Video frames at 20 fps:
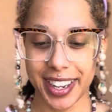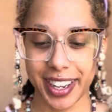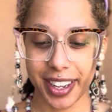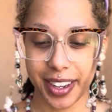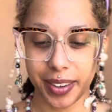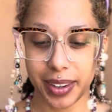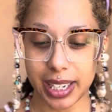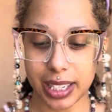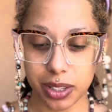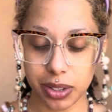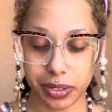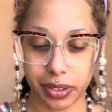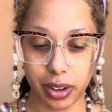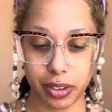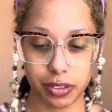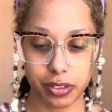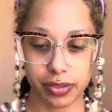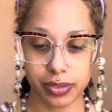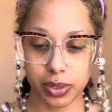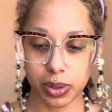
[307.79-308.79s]
Okay, so I've got
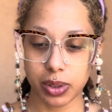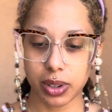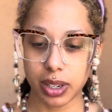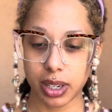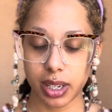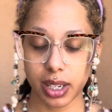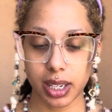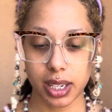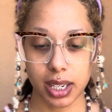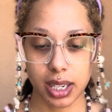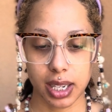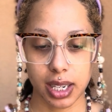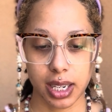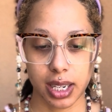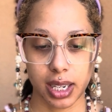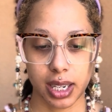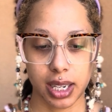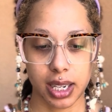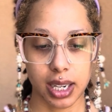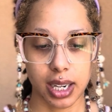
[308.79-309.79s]
4
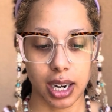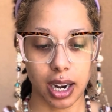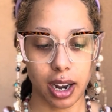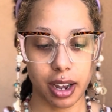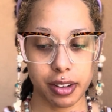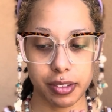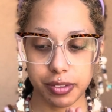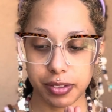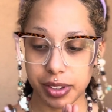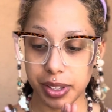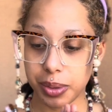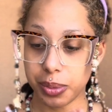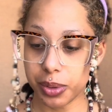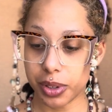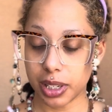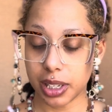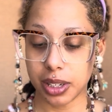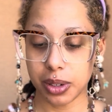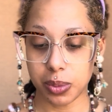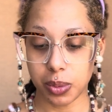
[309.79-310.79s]
of the
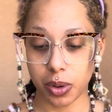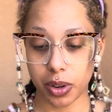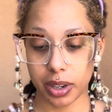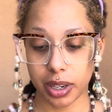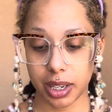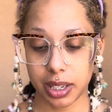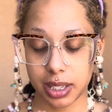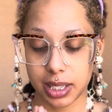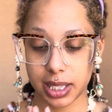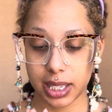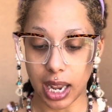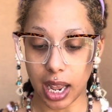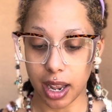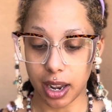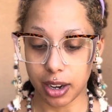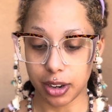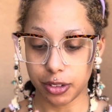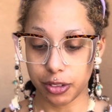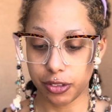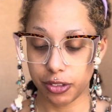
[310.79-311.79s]
Woodland Wardens and